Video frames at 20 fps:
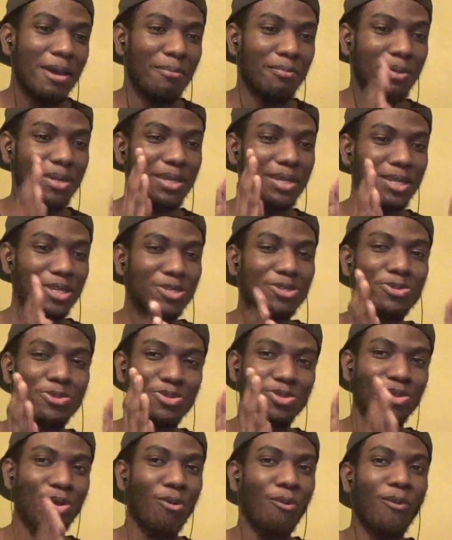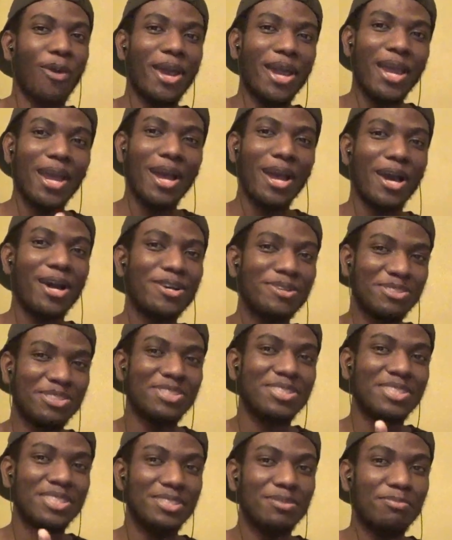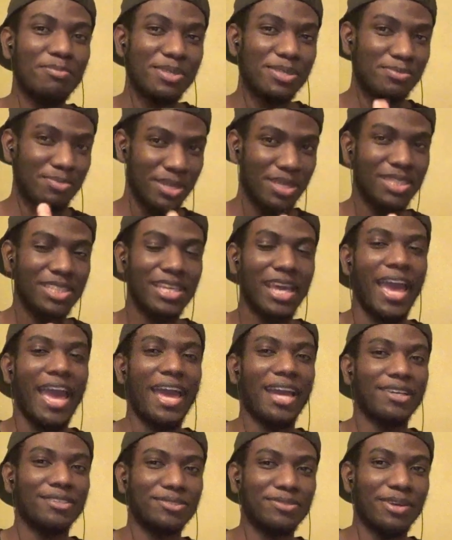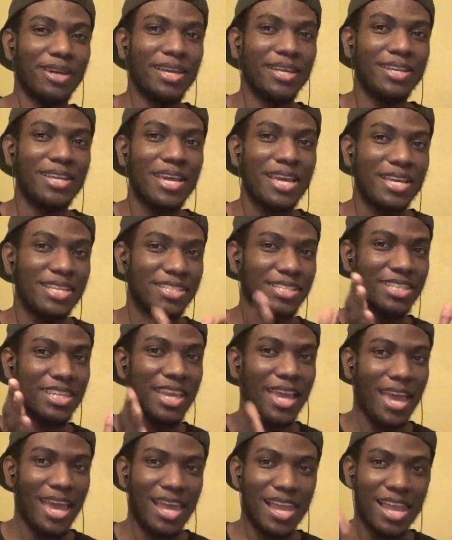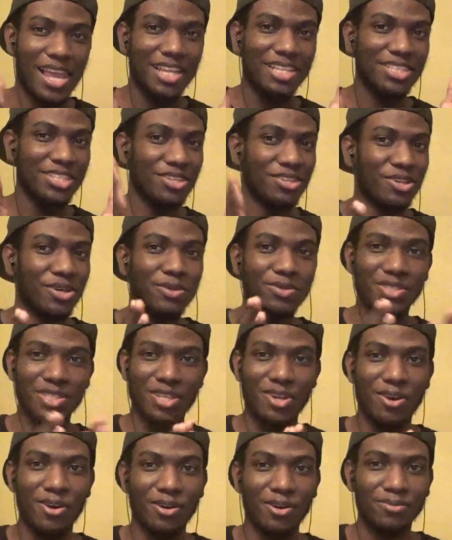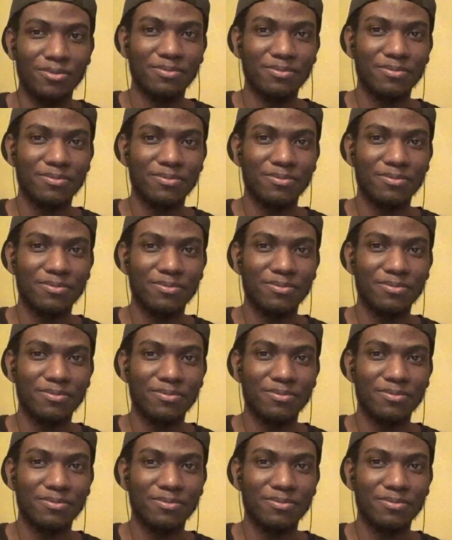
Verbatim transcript: Because with the way how she Miss Piggy acts, right? She act like she knows it all.